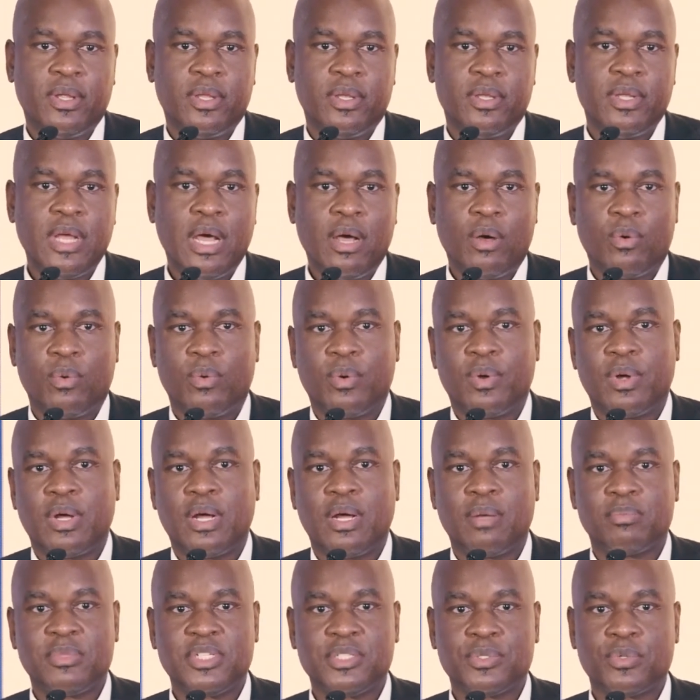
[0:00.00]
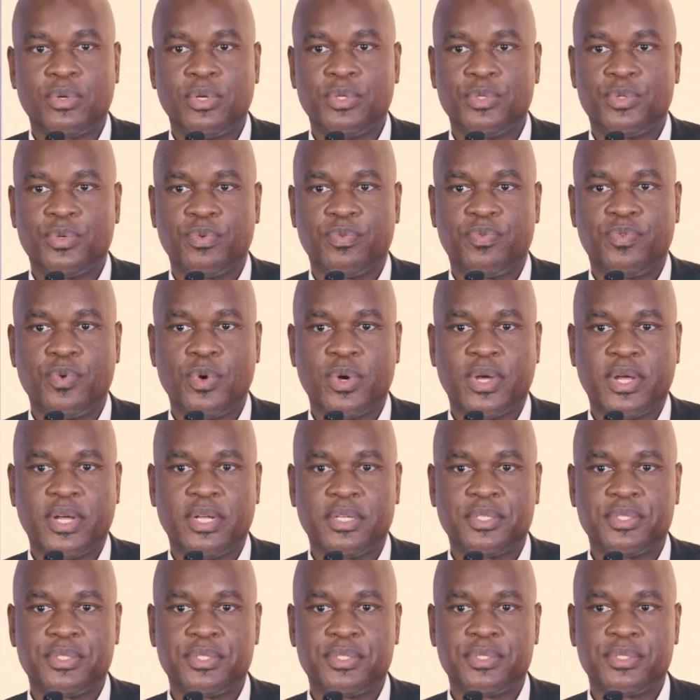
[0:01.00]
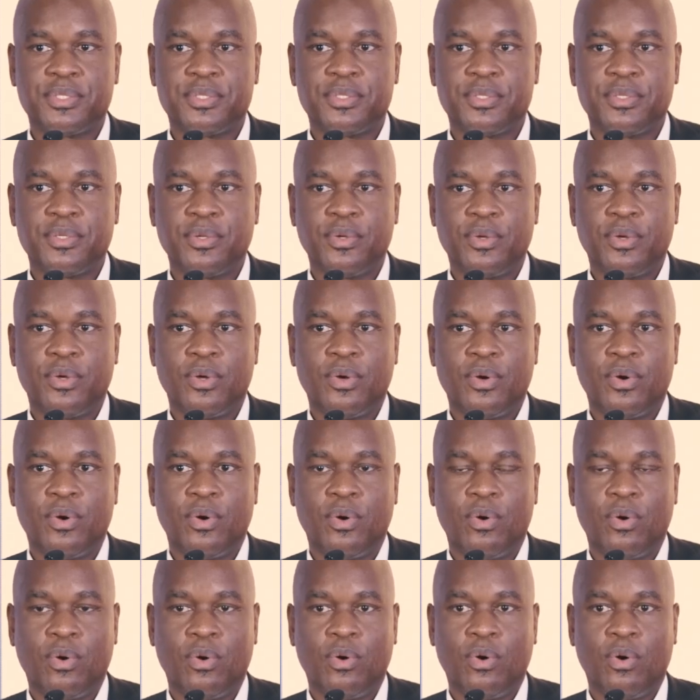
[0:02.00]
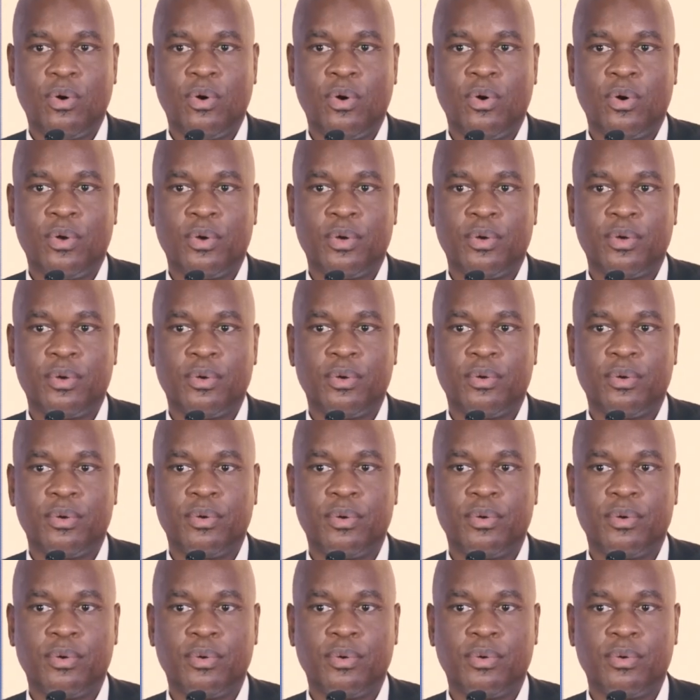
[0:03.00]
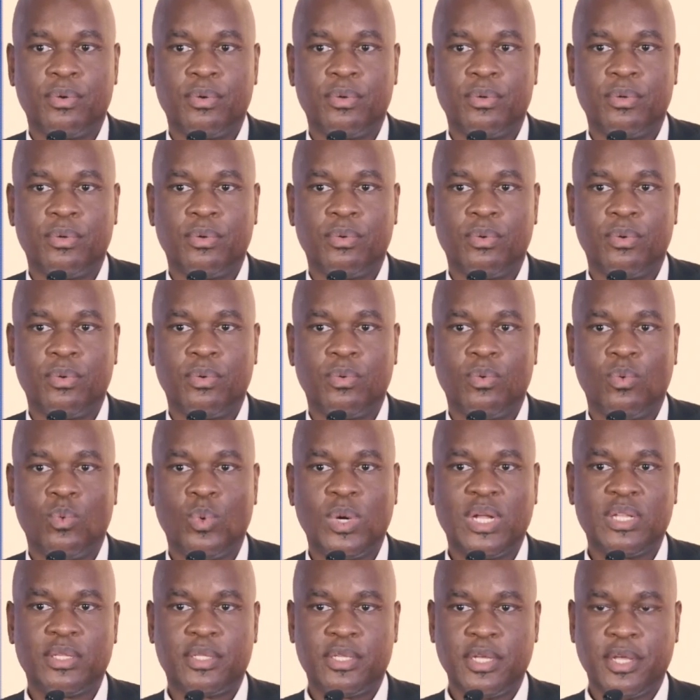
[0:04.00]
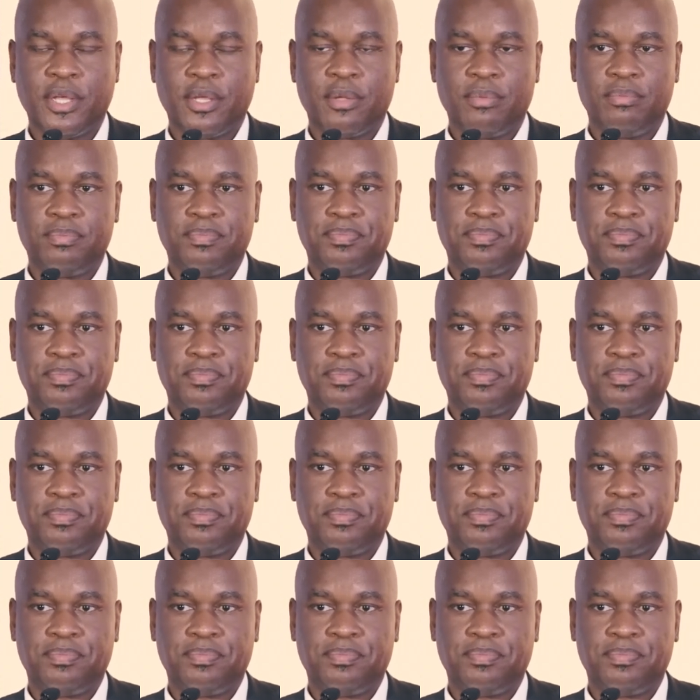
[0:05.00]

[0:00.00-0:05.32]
Now, I'm just going to focus on one thing.